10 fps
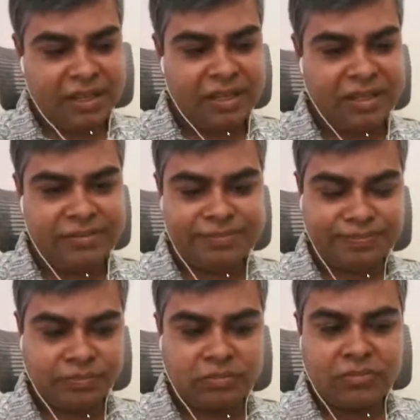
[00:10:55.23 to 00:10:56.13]
Uh,
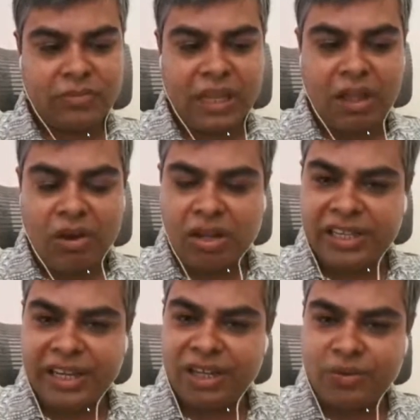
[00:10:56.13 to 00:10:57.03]
all
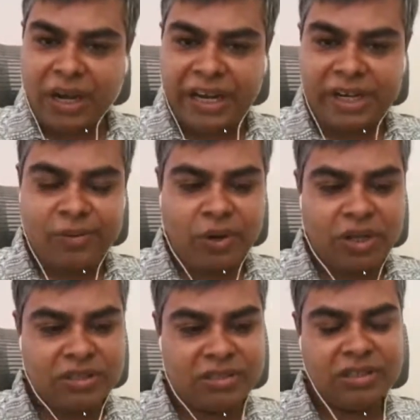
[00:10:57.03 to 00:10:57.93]
they required
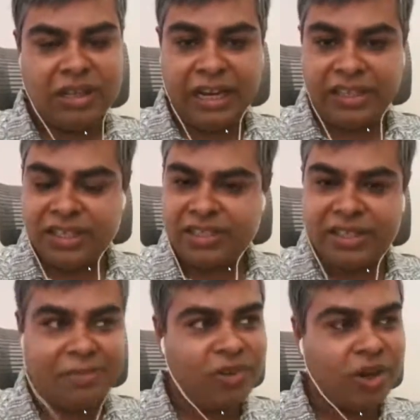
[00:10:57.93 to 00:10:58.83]
was, and this is
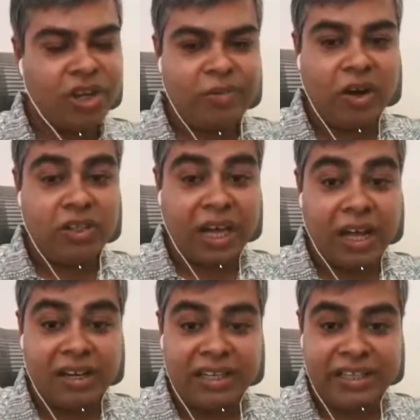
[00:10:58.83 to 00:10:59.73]
I'm talking about
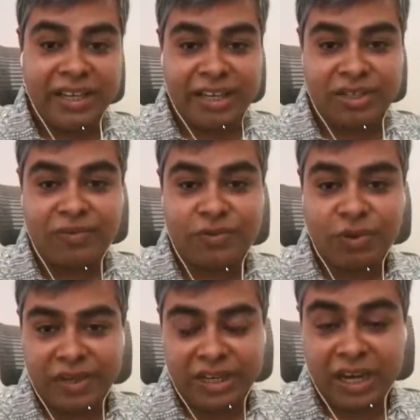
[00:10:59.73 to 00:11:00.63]
early days of
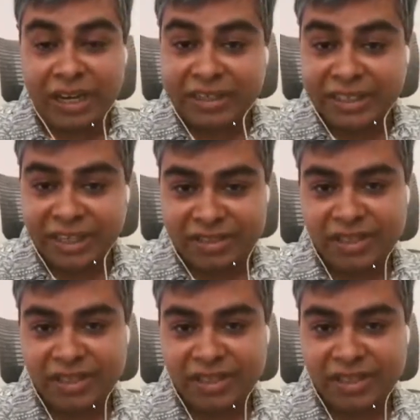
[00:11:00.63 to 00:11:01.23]
COVID, early days